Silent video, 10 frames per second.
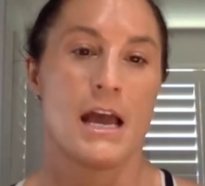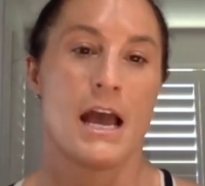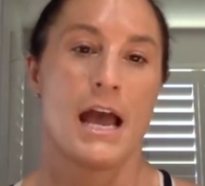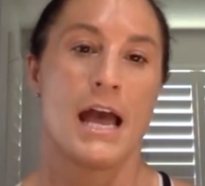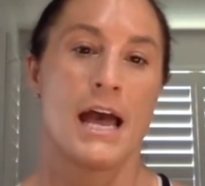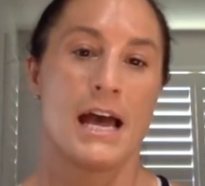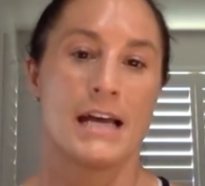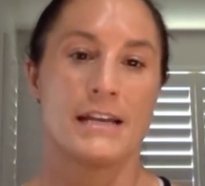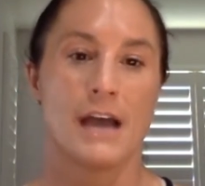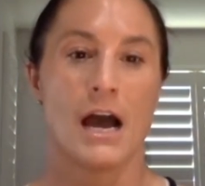and
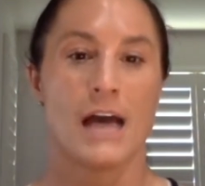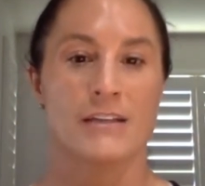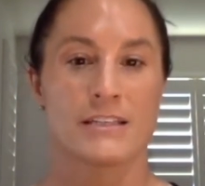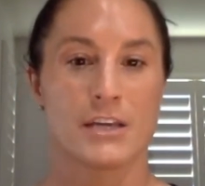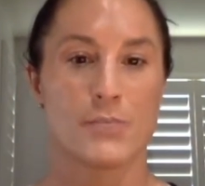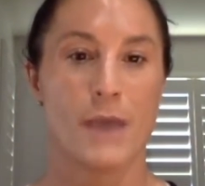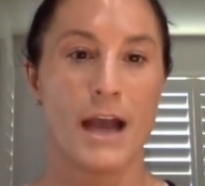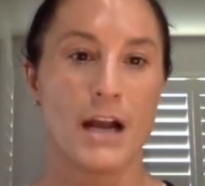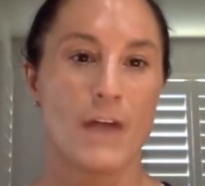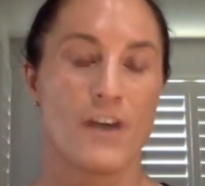i'll say back
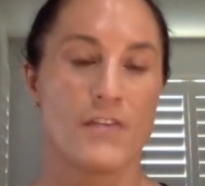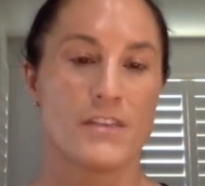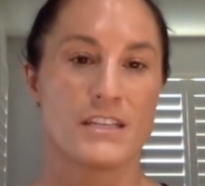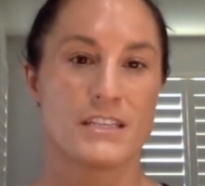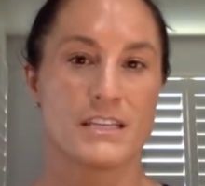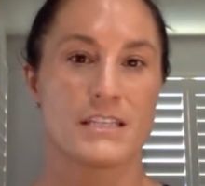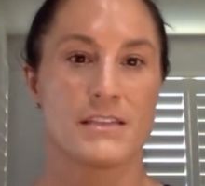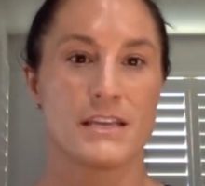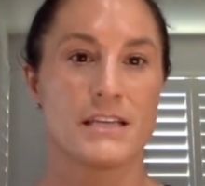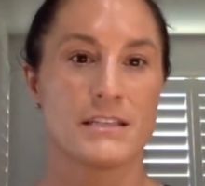off on this this and
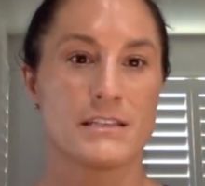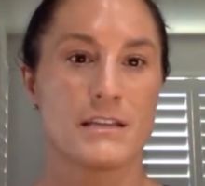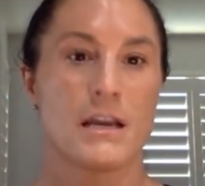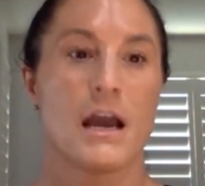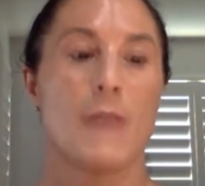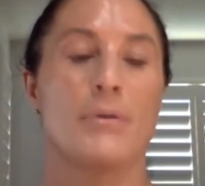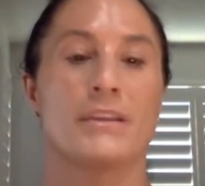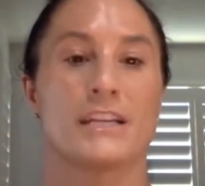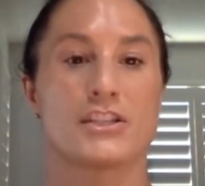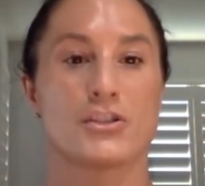this but
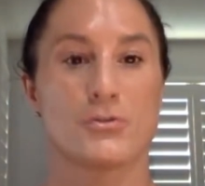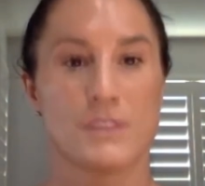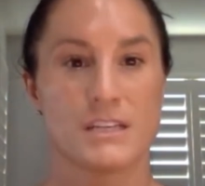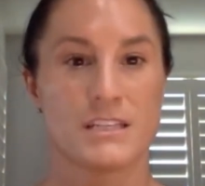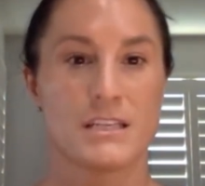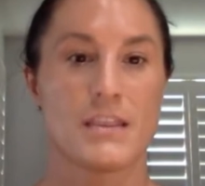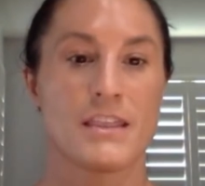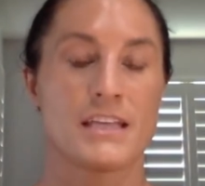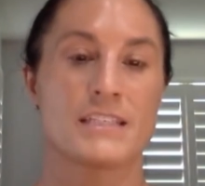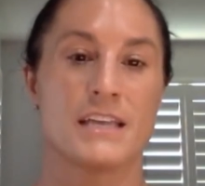let's do this,
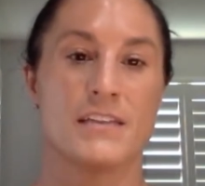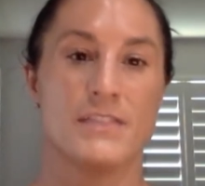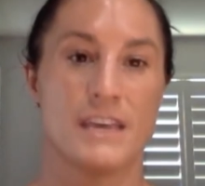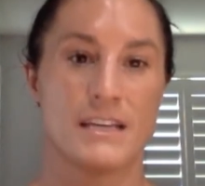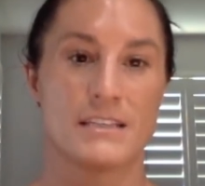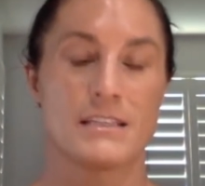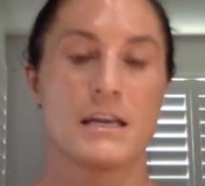this, and this.